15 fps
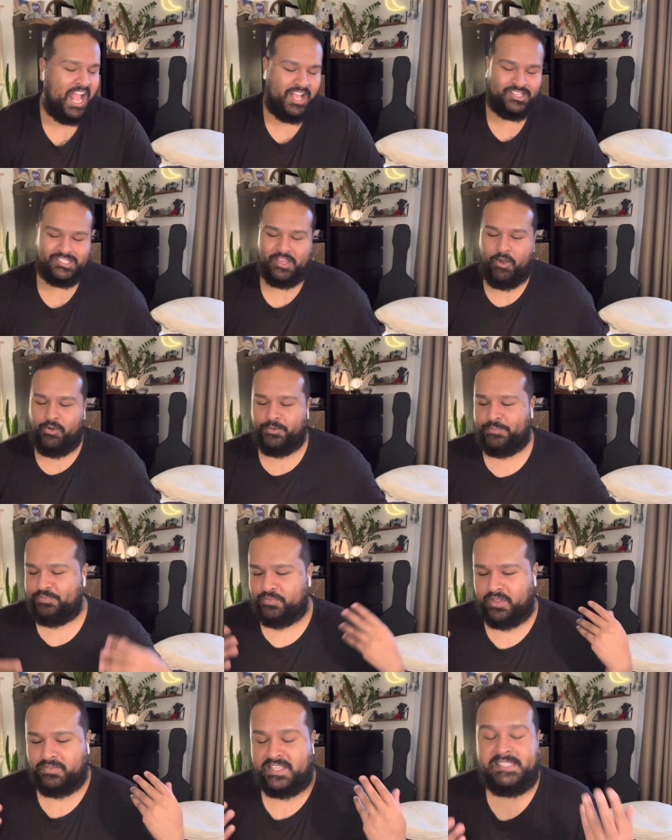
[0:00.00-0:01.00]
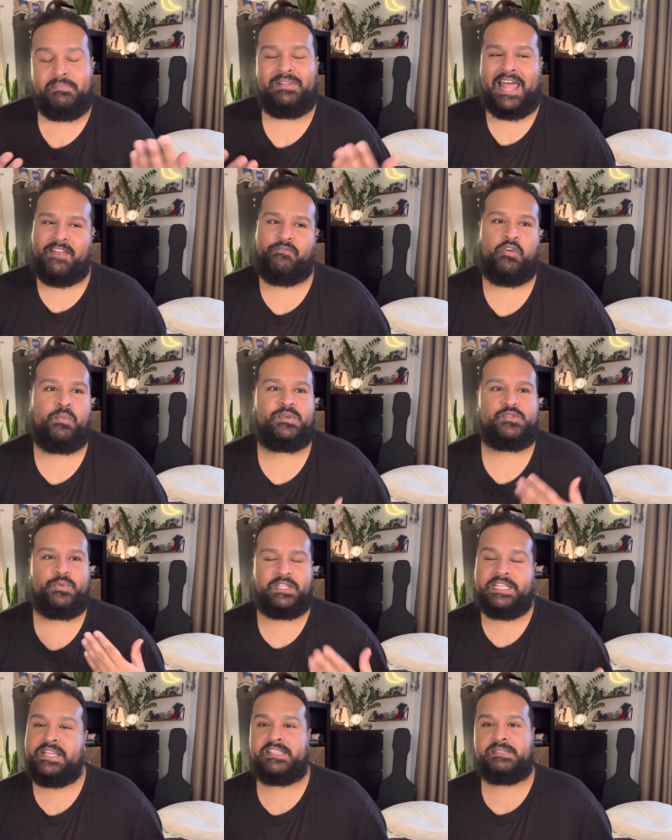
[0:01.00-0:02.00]
So this platform was
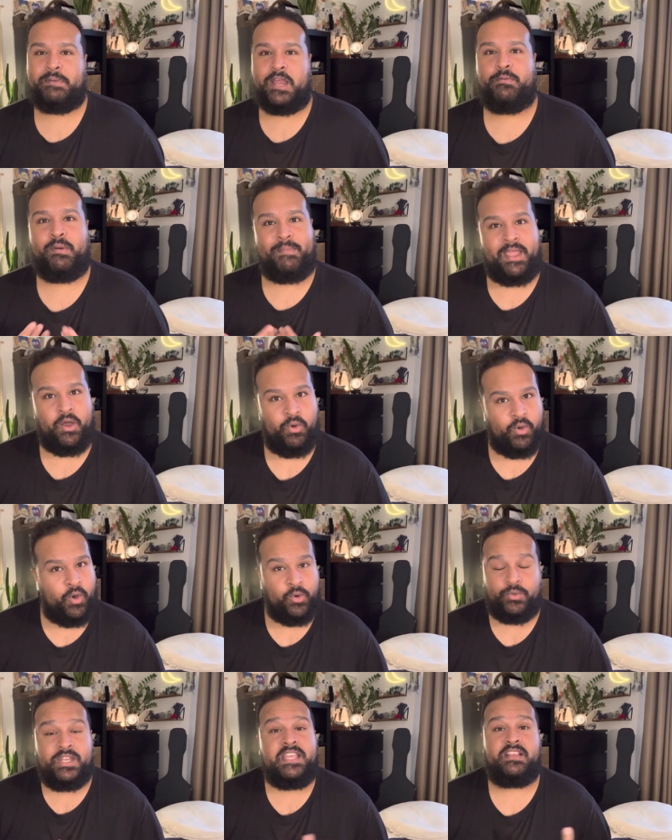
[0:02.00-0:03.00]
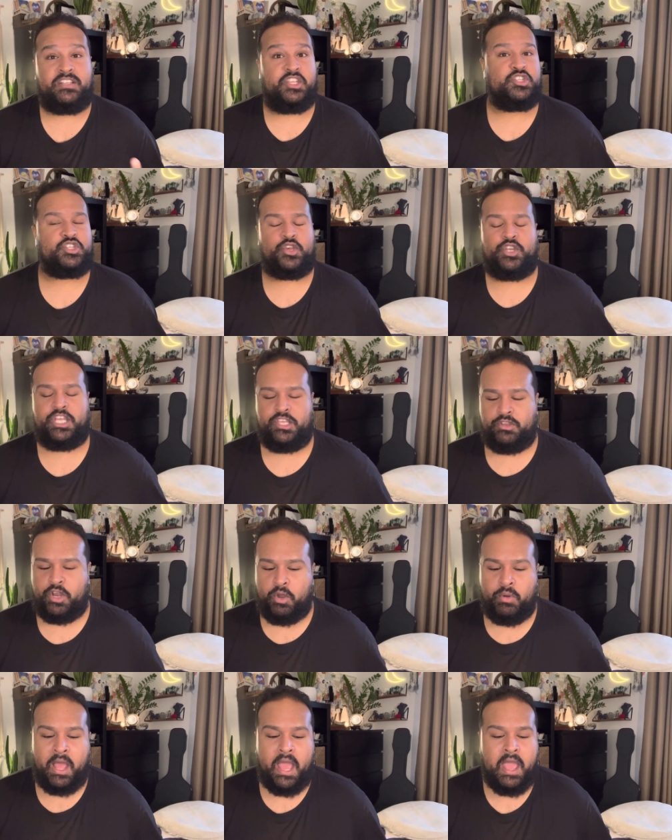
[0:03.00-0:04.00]
really inspired by my own healing journey. You
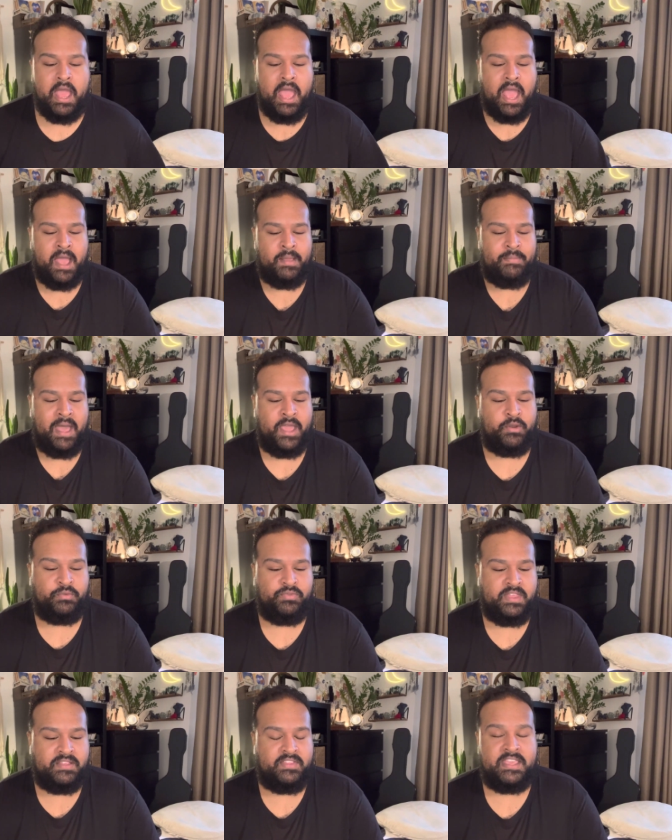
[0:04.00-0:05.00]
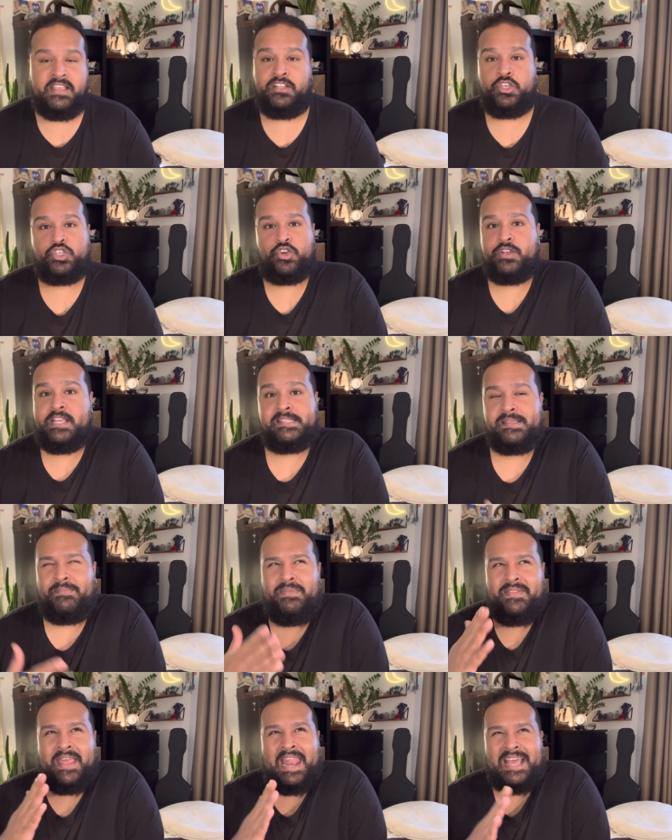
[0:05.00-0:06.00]
know, um, I don't think the healing journey is
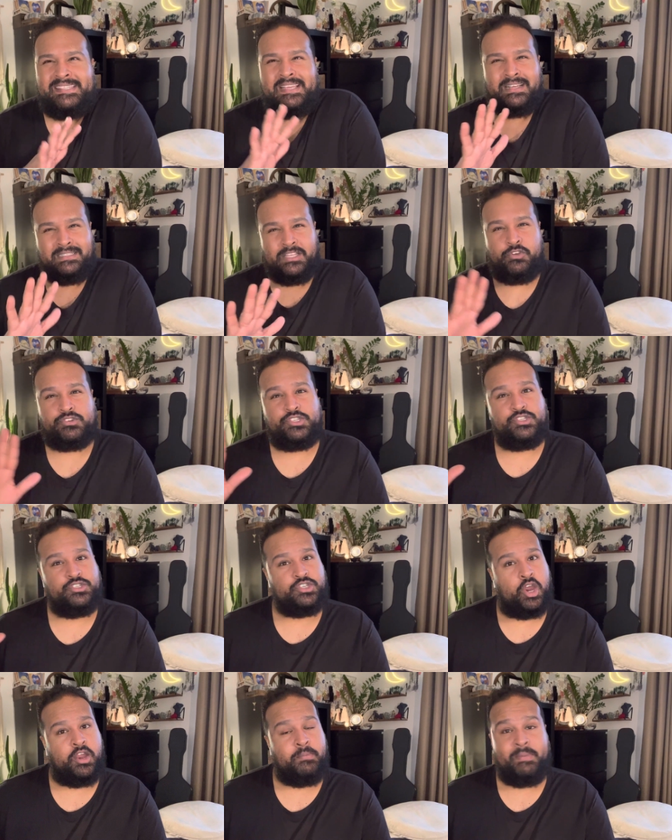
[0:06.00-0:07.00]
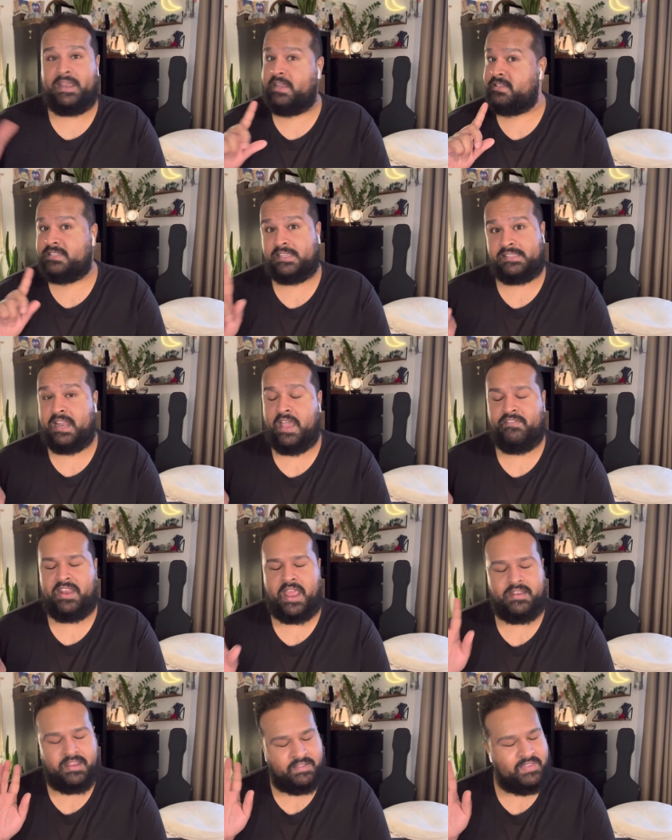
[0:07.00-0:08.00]
something that has a clear start, but it doesn't have an
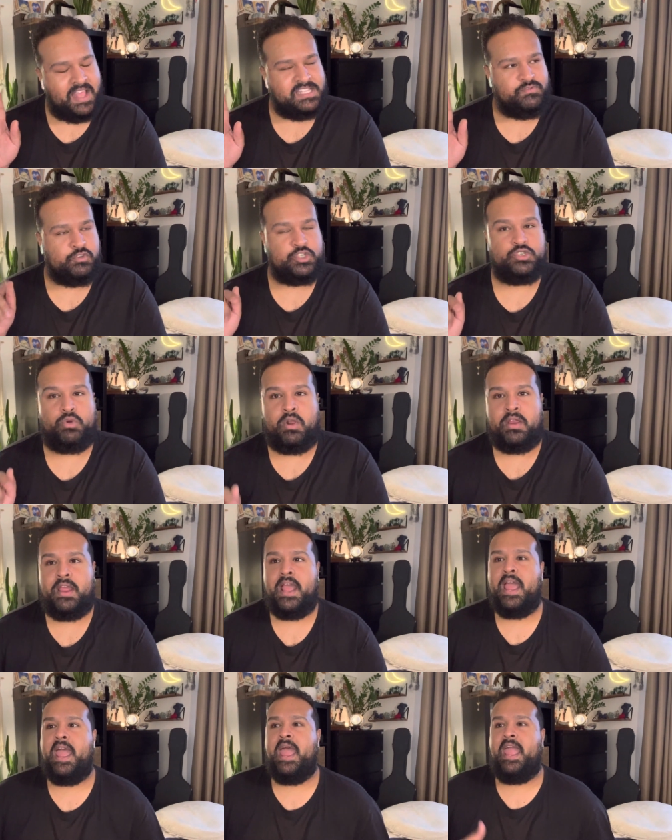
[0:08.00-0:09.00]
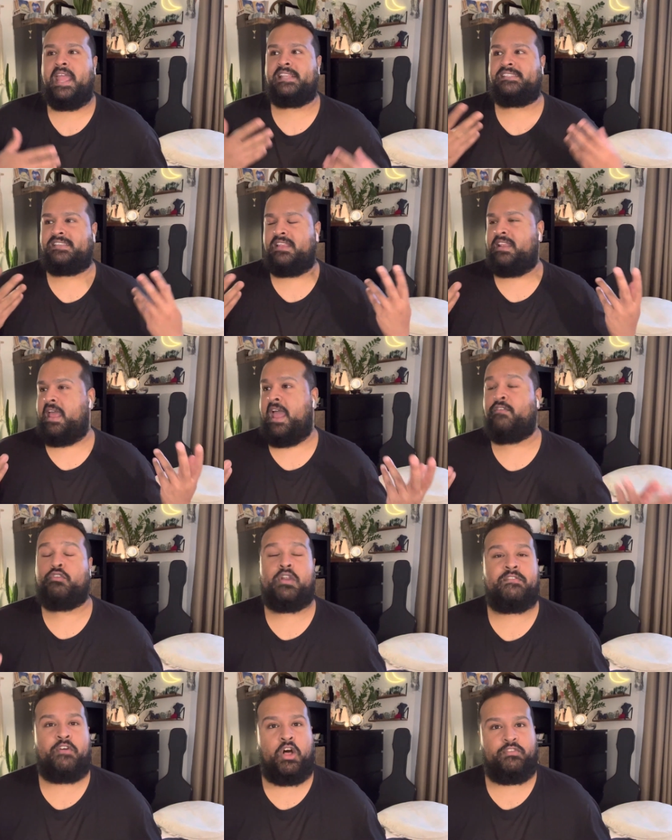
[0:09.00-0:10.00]
ending, that's for sure. It's an
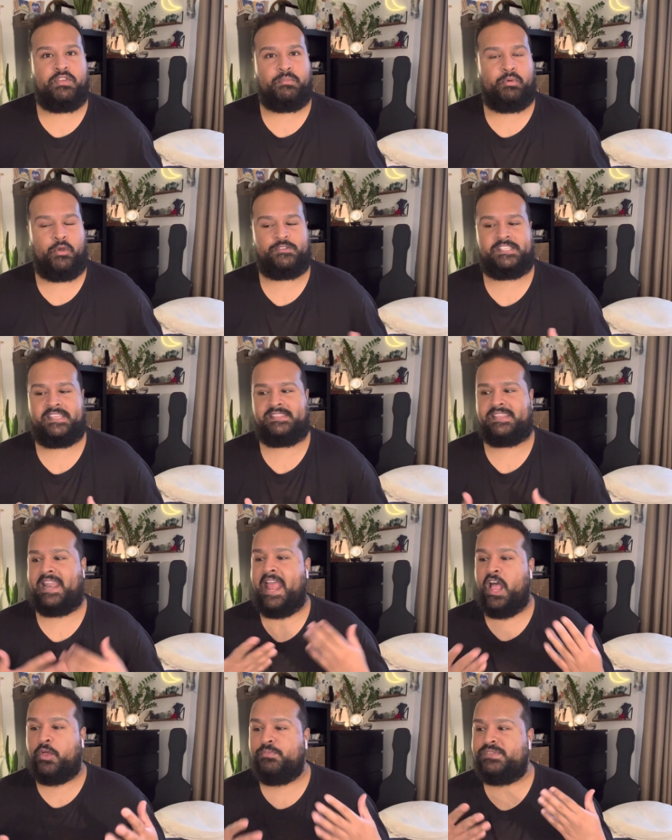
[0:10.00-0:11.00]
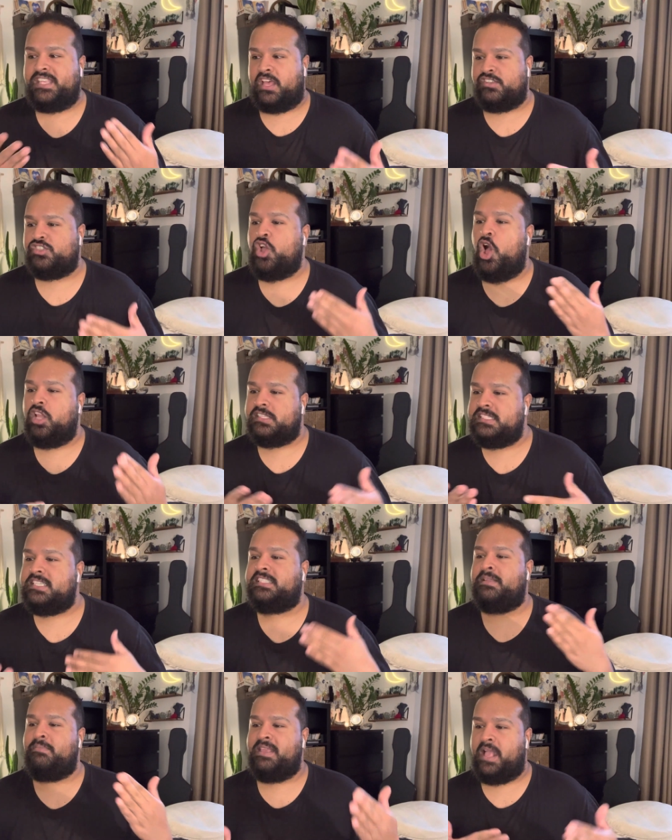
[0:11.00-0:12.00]
ever-evolving process that helps us
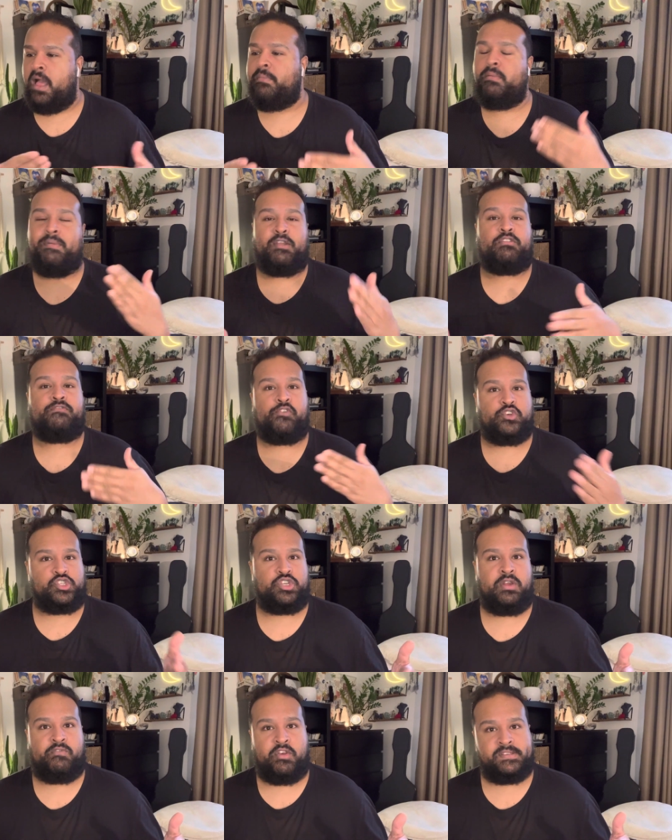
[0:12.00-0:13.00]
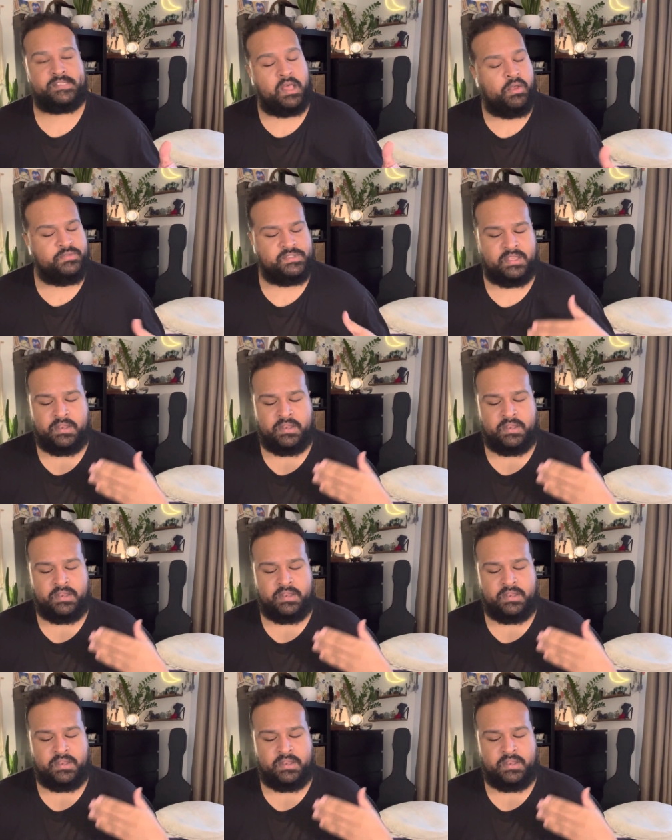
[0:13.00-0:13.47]
constantly become a better version of ourselves.